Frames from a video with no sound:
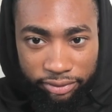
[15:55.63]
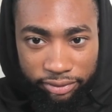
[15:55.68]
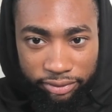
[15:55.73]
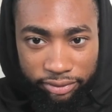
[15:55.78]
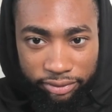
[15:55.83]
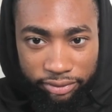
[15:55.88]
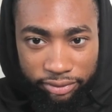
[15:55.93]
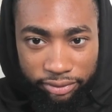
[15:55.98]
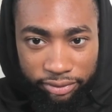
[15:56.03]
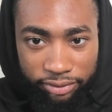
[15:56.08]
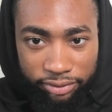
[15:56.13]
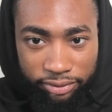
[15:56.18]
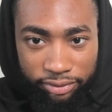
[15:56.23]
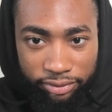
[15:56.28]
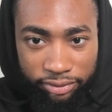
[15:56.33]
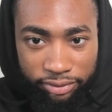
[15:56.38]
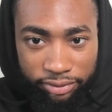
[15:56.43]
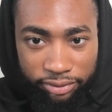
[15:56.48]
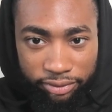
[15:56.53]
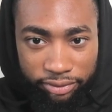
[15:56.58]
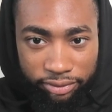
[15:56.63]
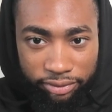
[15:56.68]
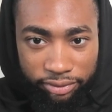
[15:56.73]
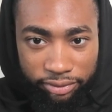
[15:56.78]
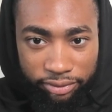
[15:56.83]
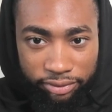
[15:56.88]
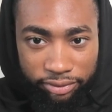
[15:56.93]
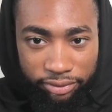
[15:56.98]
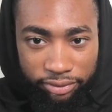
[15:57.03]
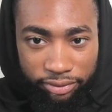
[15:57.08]

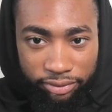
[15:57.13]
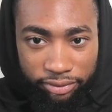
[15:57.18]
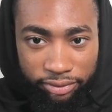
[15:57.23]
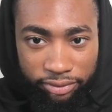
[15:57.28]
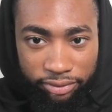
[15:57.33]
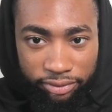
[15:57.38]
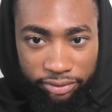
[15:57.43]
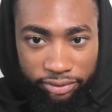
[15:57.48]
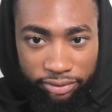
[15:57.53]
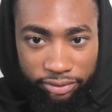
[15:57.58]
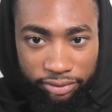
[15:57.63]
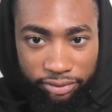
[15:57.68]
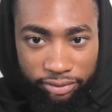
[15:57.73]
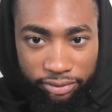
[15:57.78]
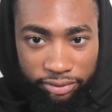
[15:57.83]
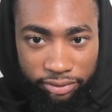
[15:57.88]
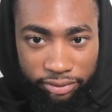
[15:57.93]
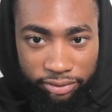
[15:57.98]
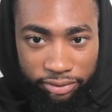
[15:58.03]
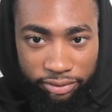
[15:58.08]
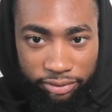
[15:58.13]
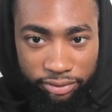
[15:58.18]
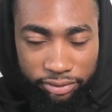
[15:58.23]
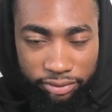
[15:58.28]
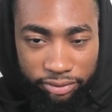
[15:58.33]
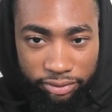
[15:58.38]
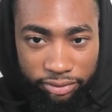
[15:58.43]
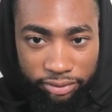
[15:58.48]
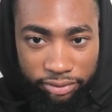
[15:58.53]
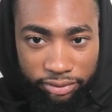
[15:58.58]

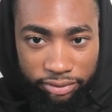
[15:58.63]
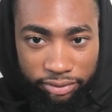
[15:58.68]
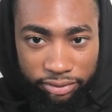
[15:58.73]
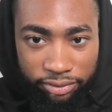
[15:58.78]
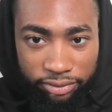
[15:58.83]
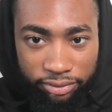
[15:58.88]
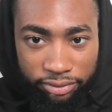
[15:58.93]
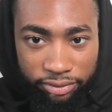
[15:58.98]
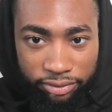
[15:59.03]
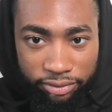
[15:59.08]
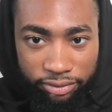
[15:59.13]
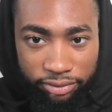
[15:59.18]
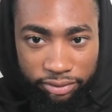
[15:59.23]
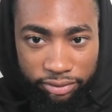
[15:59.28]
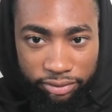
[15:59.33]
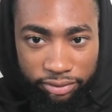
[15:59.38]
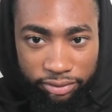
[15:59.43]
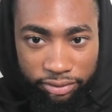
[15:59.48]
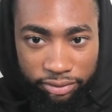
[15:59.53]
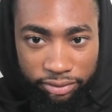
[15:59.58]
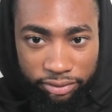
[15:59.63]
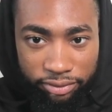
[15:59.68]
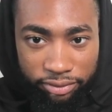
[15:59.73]
[no speech]